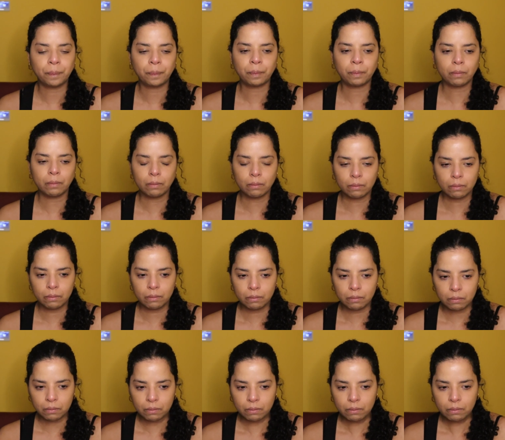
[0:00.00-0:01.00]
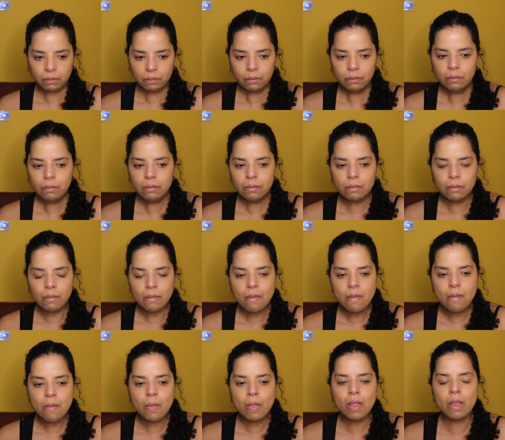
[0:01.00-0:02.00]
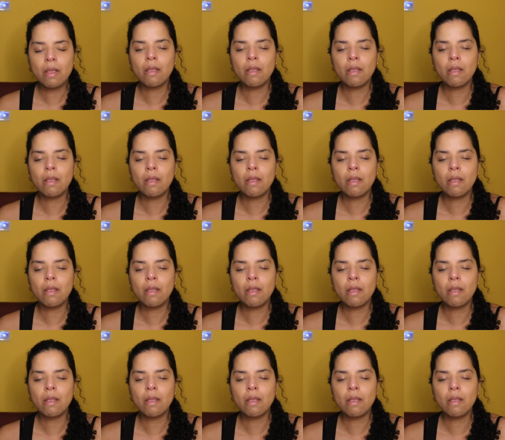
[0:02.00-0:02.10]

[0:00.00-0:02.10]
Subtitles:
[no speech]